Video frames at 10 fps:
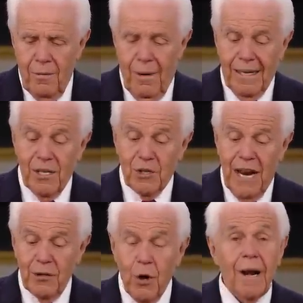Write this
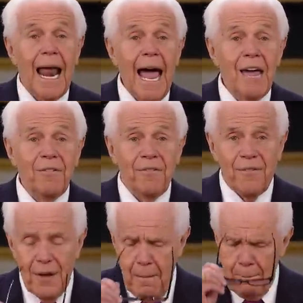down. Your
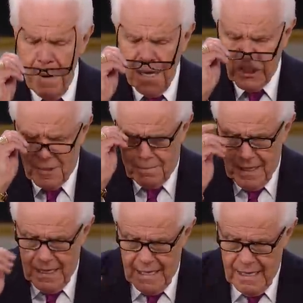life must
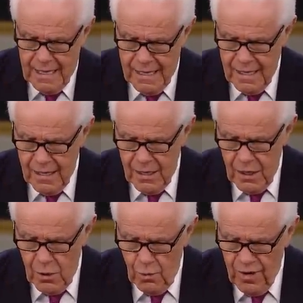be
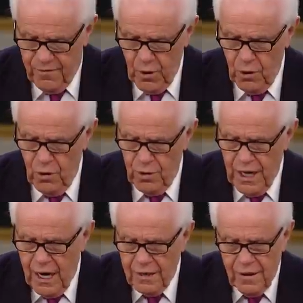reviewed
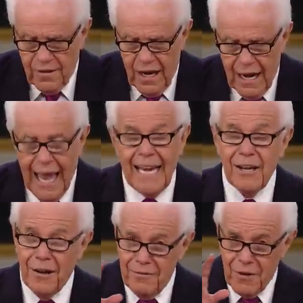under the light
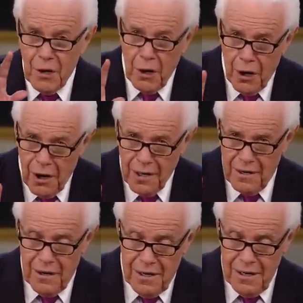of God.